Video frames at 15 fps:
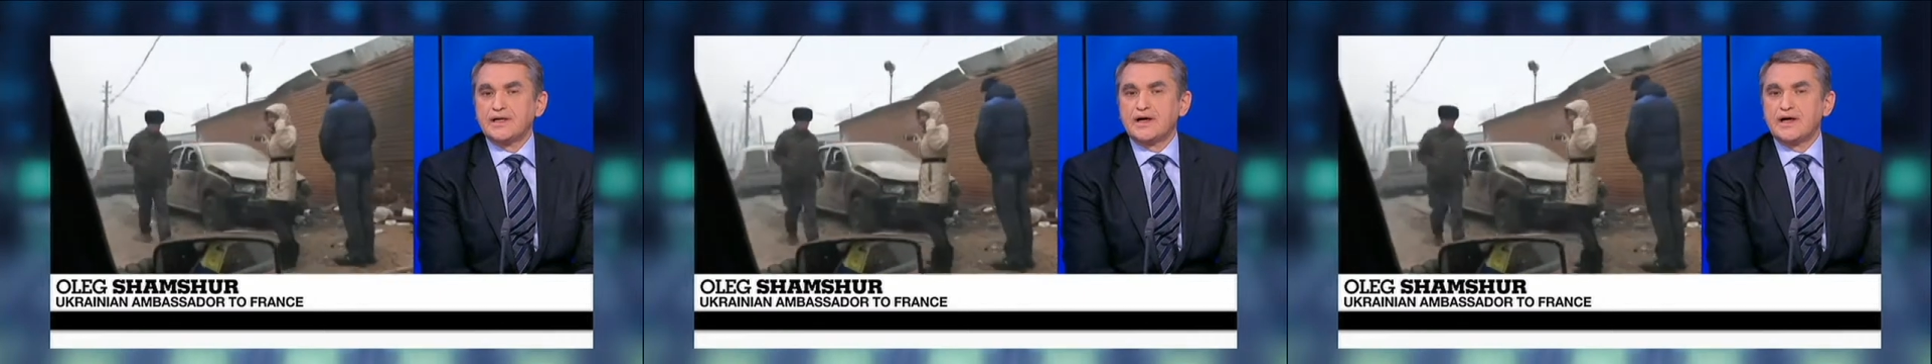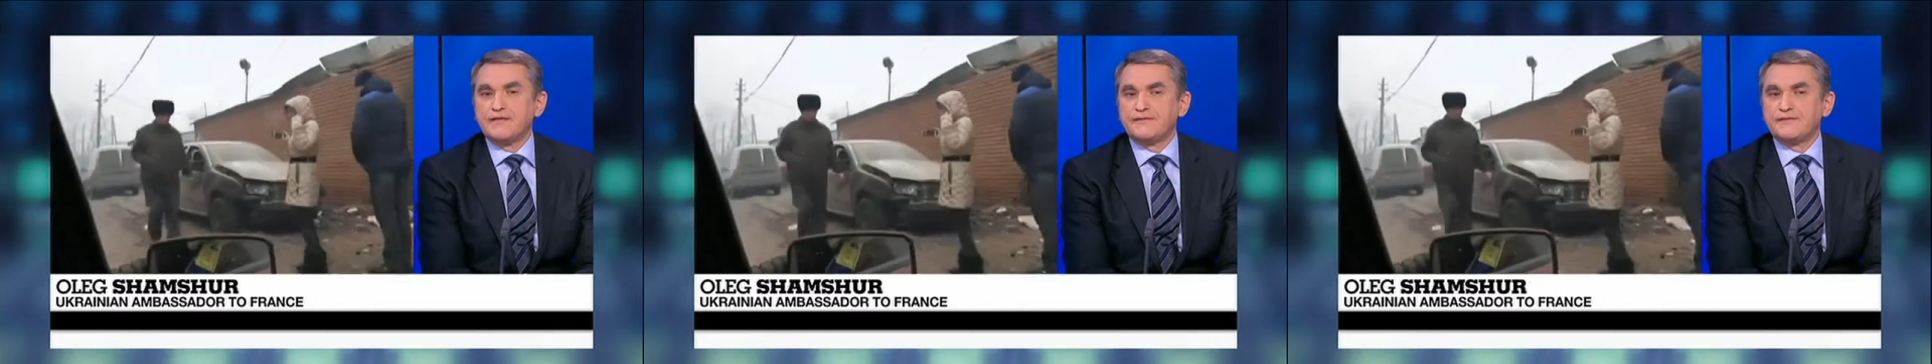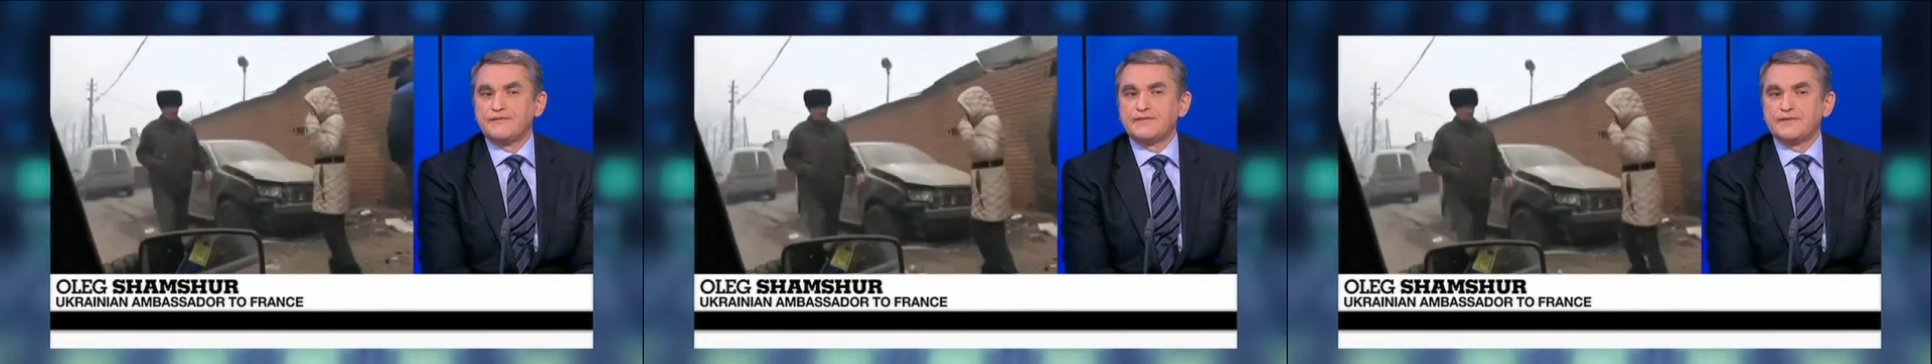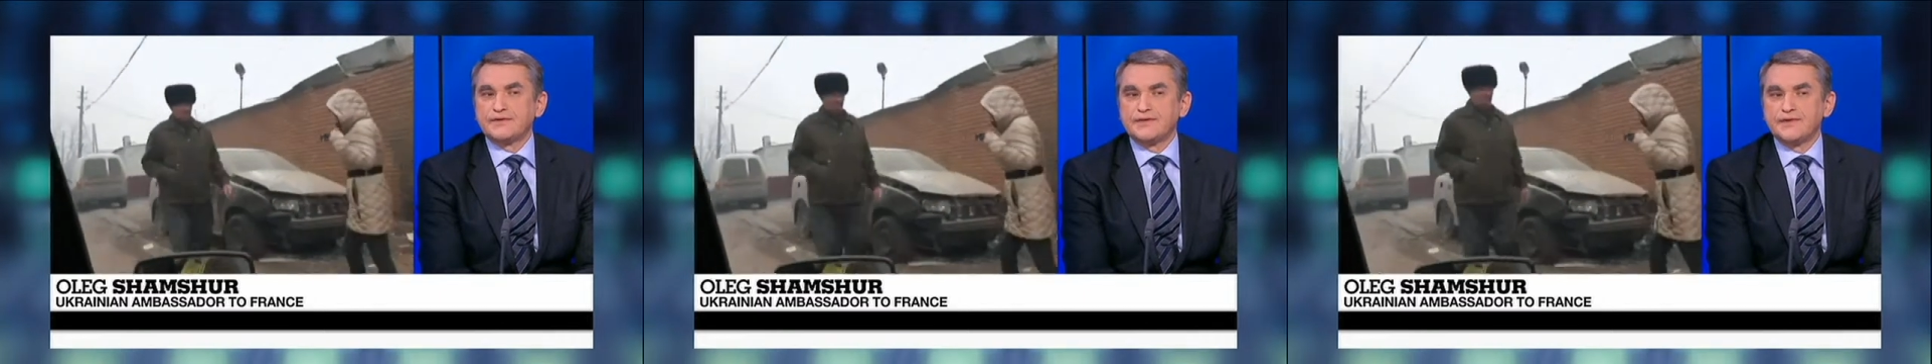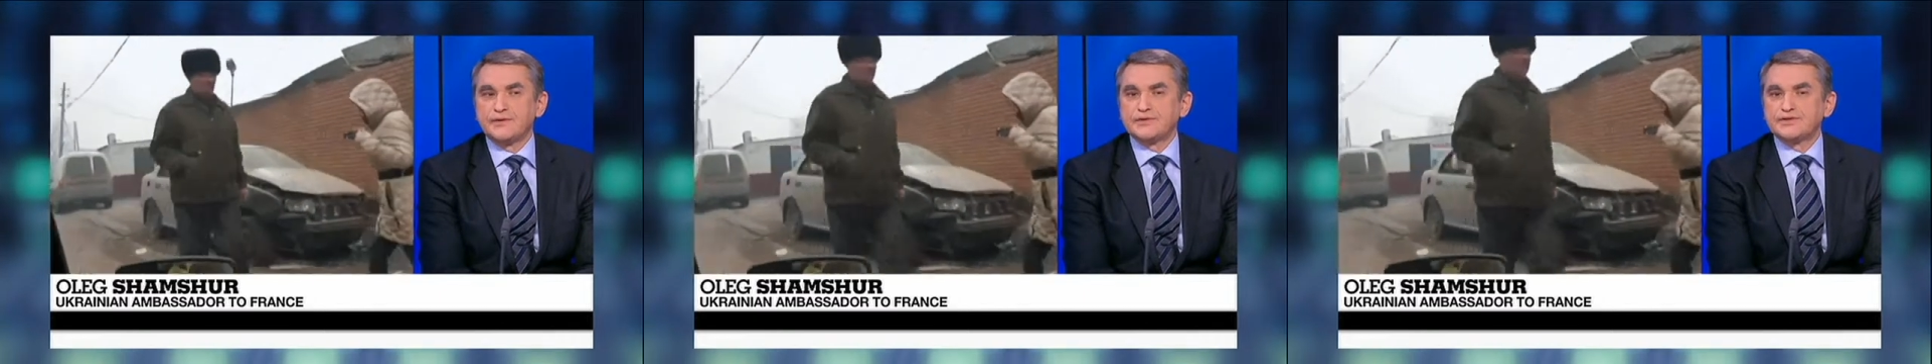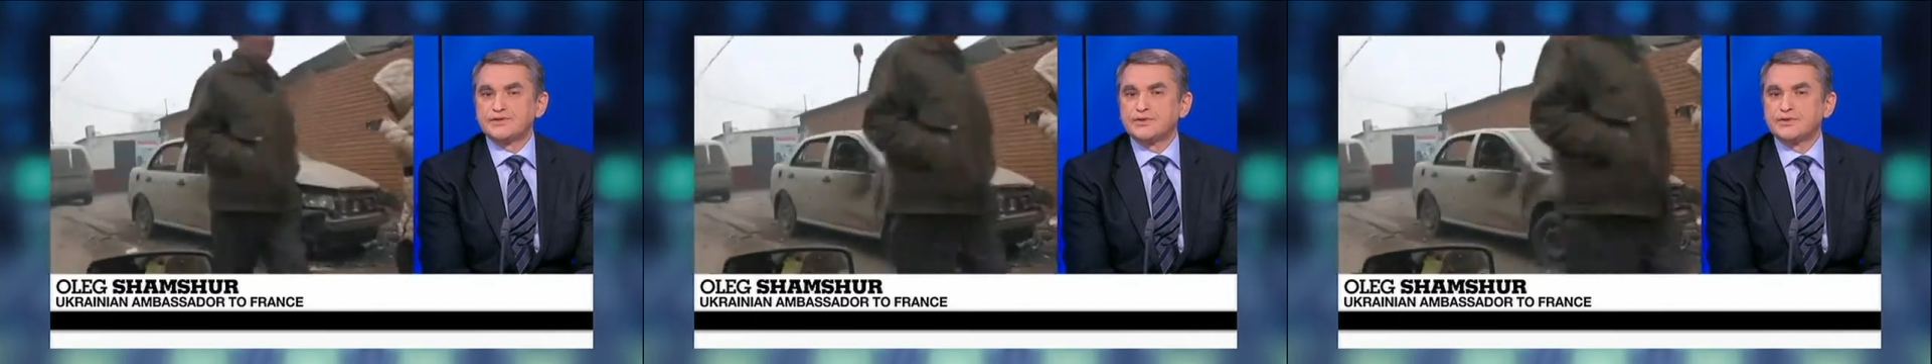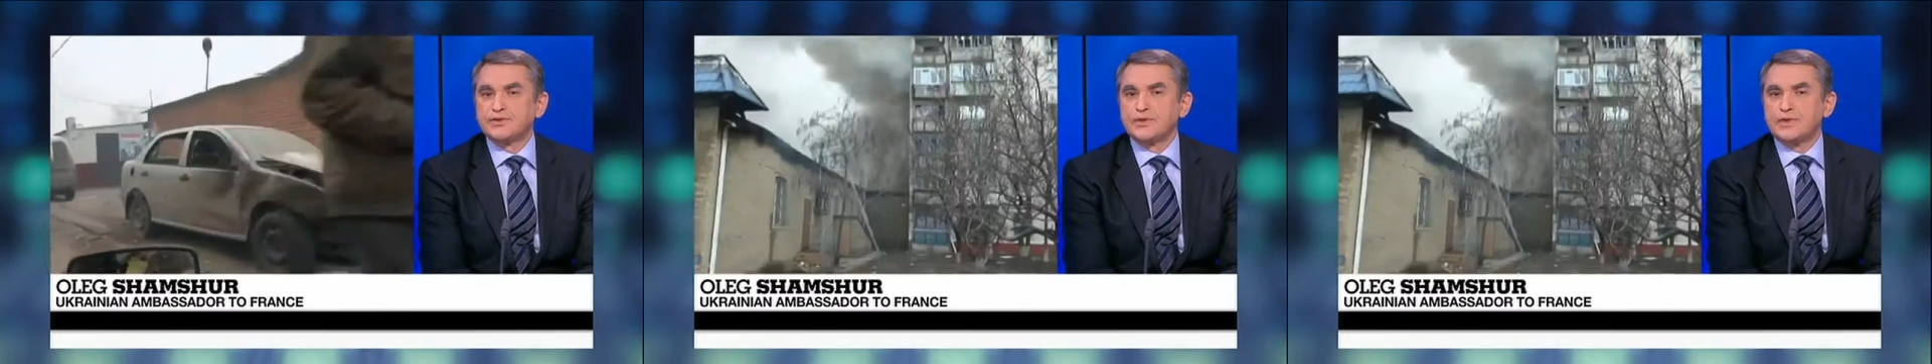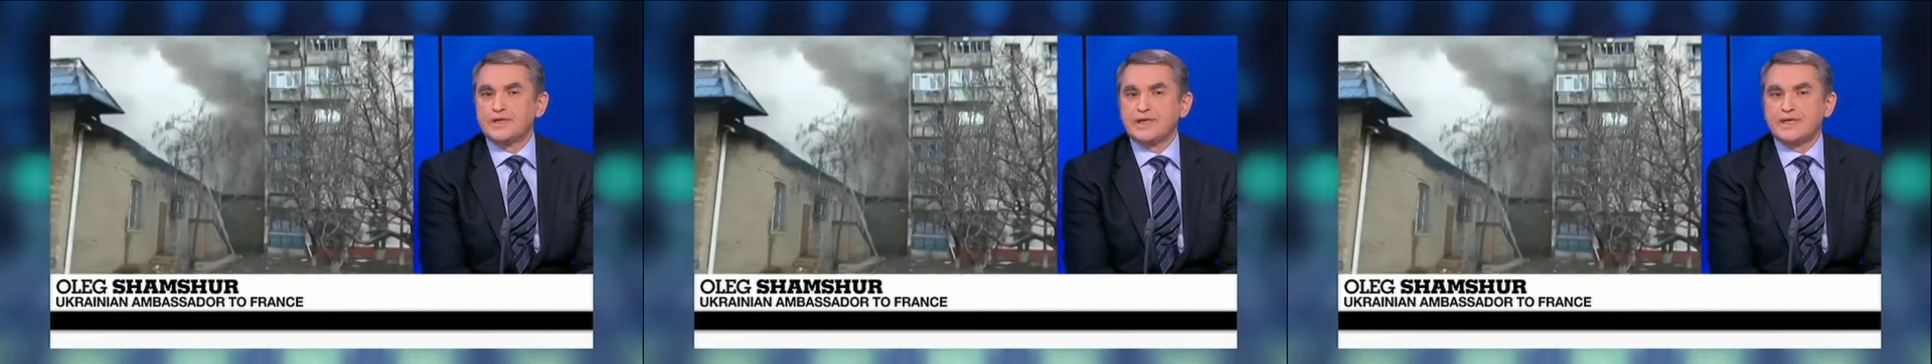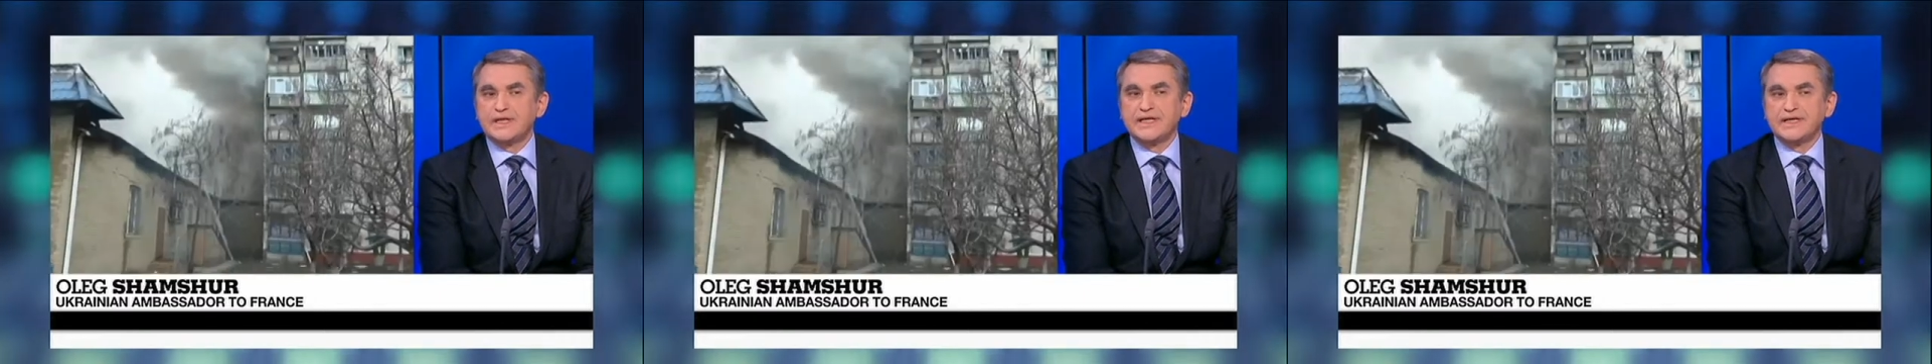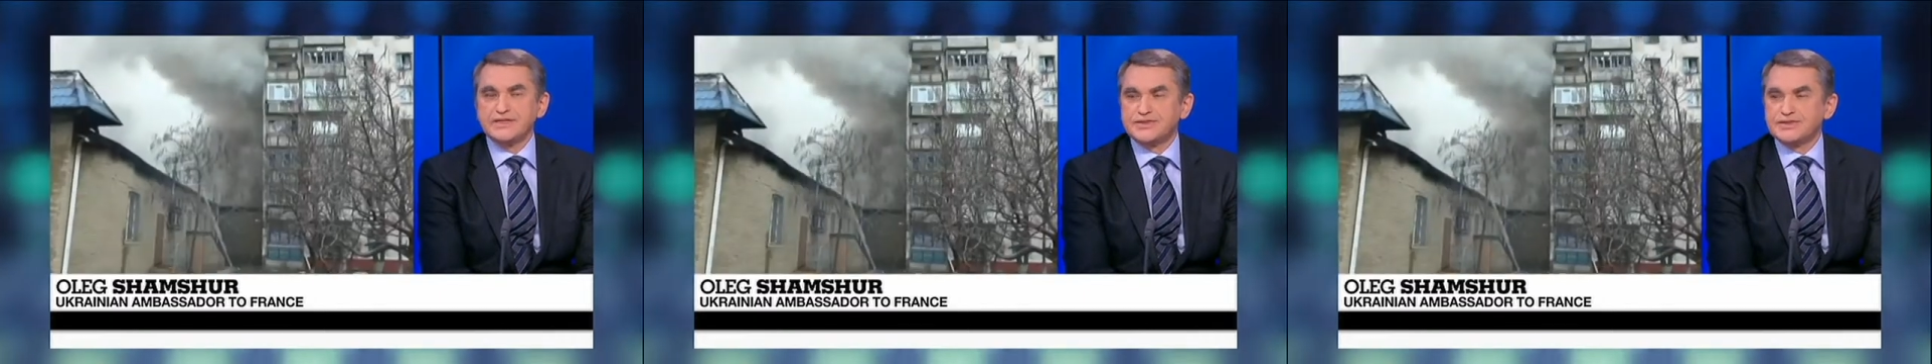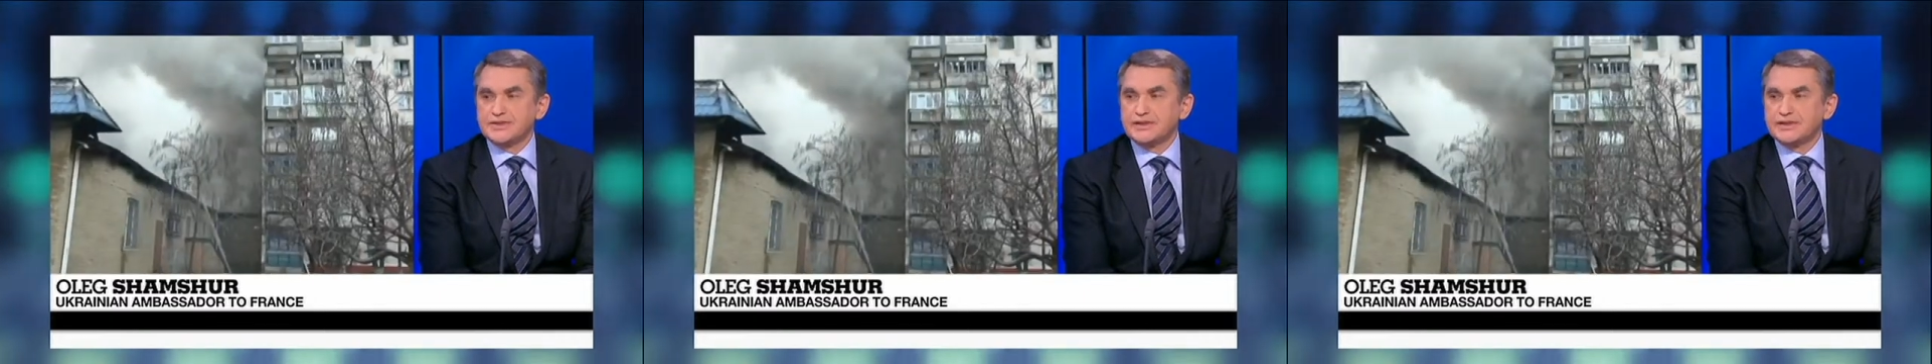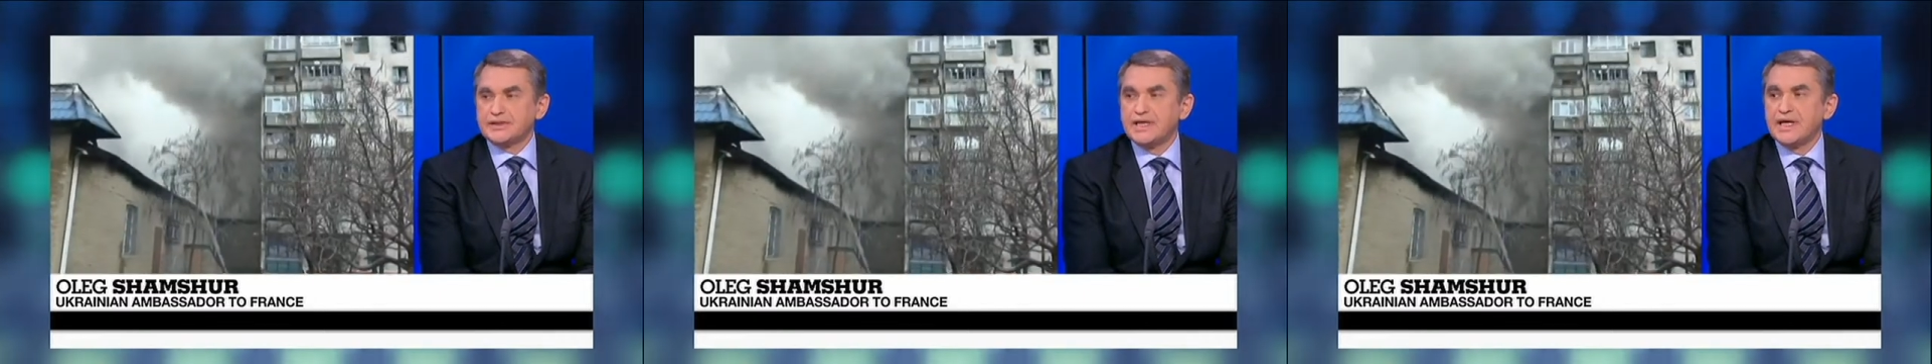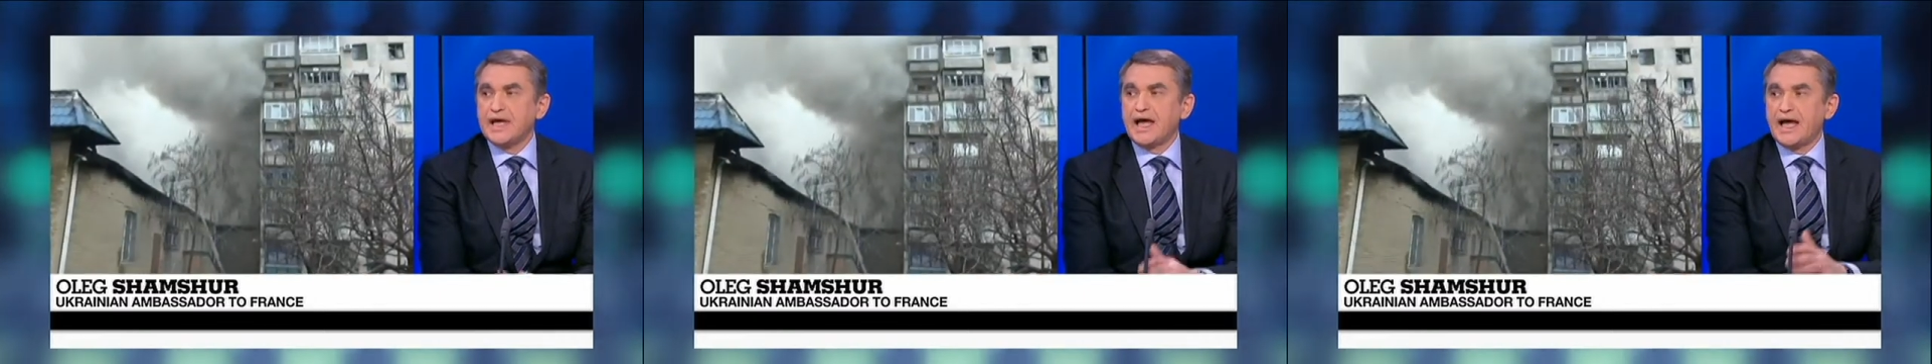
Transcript: of those who are injured